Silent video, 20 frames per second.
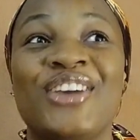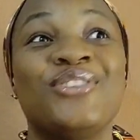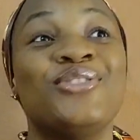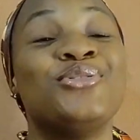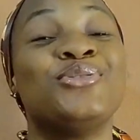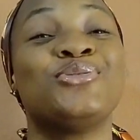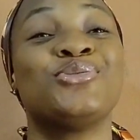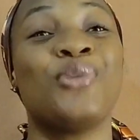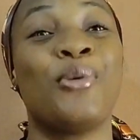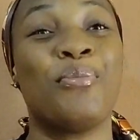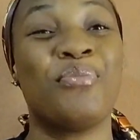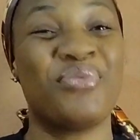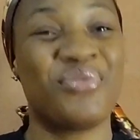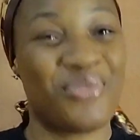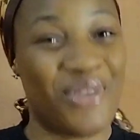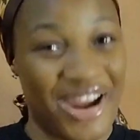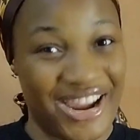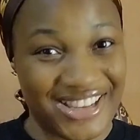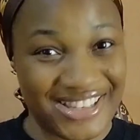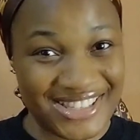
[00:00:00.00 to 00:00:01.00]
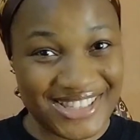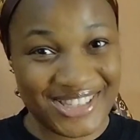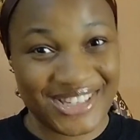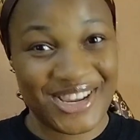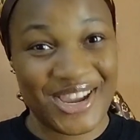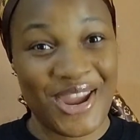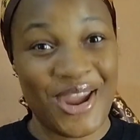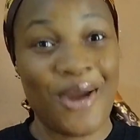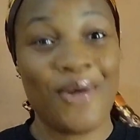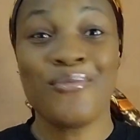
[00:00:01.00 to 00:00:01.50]
a
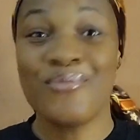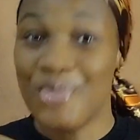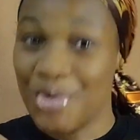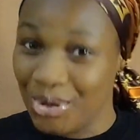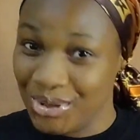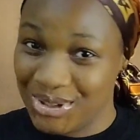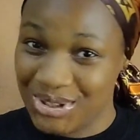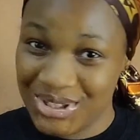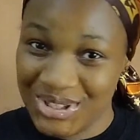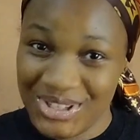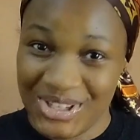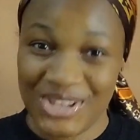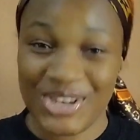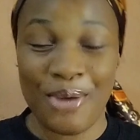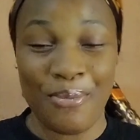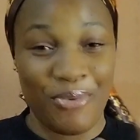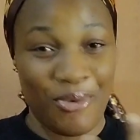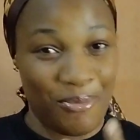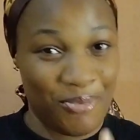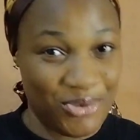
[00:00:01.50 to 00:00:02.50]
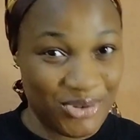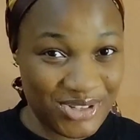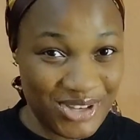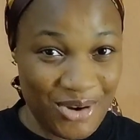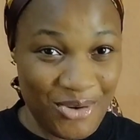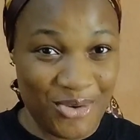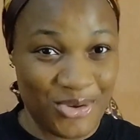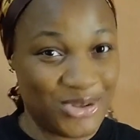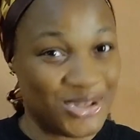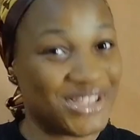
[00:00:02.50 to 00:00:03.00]
surprise, but the
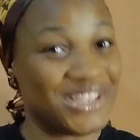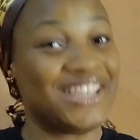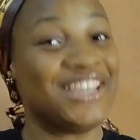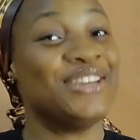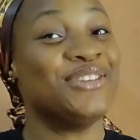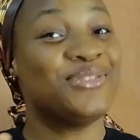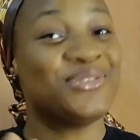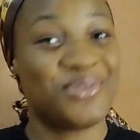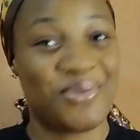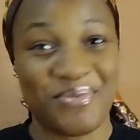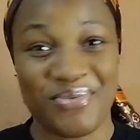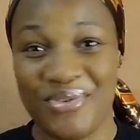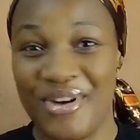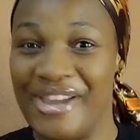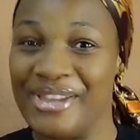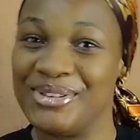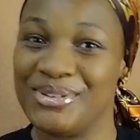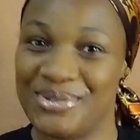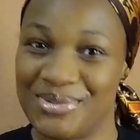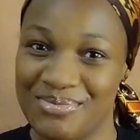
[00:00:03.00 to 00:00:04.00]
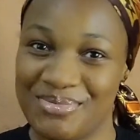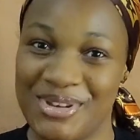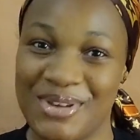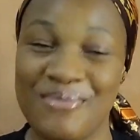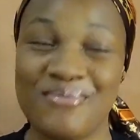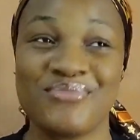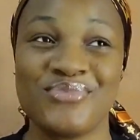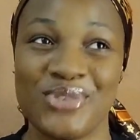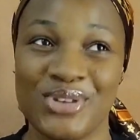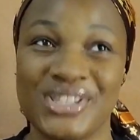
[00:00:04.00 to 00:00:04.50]
proposal was a surprise to me,
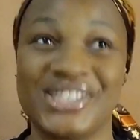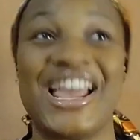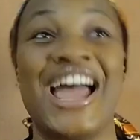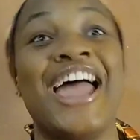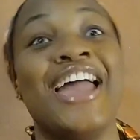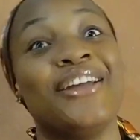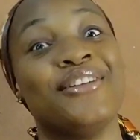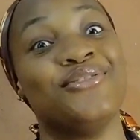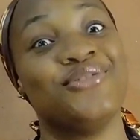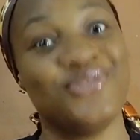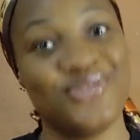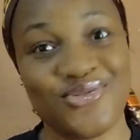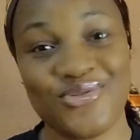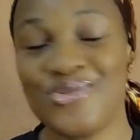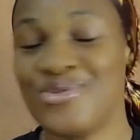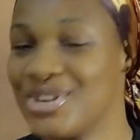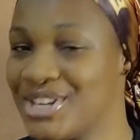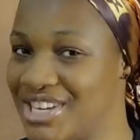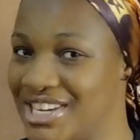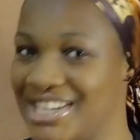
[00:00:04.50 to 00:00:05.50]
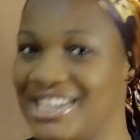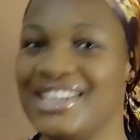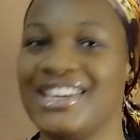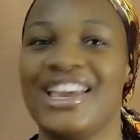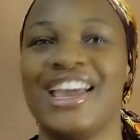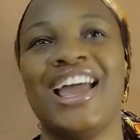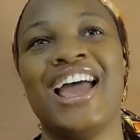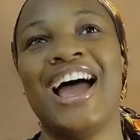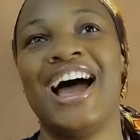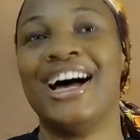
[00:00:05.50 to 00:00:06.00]
but I knew, okay,
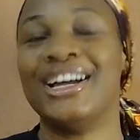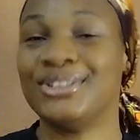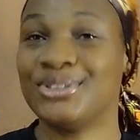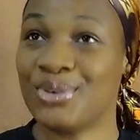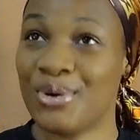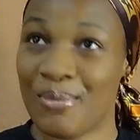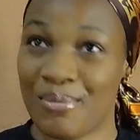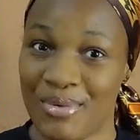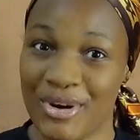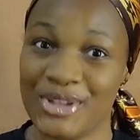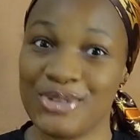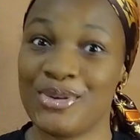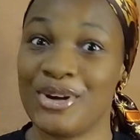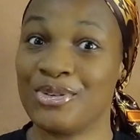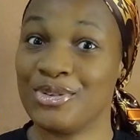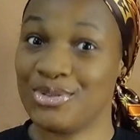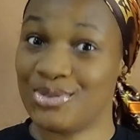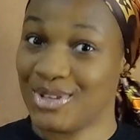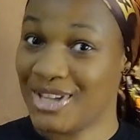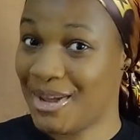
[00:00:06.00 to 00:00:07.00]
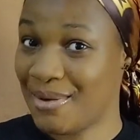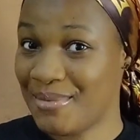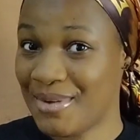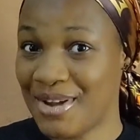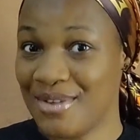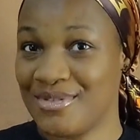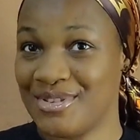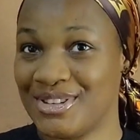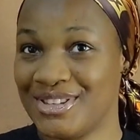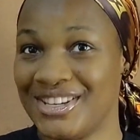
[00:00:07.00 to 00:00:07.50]
at some point we're going to get
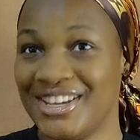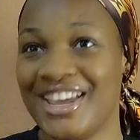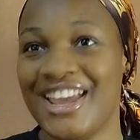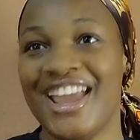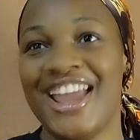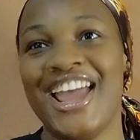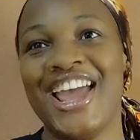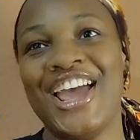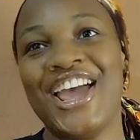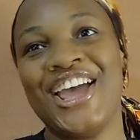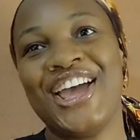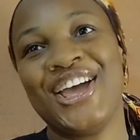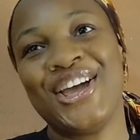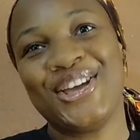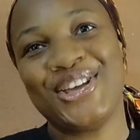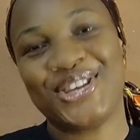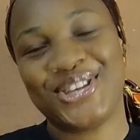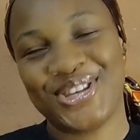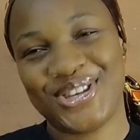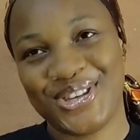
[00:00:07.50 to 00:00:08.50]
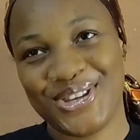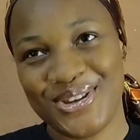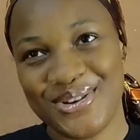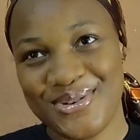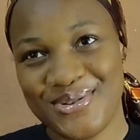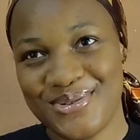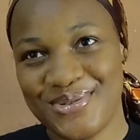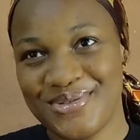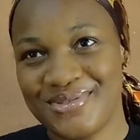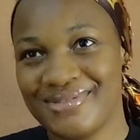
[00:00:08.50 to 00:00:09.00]
married.
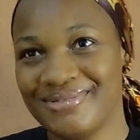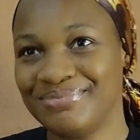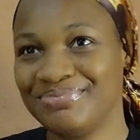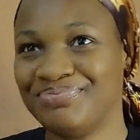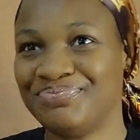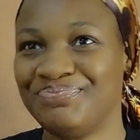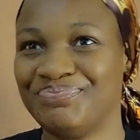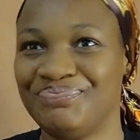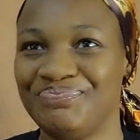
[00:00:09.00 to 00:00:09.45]
So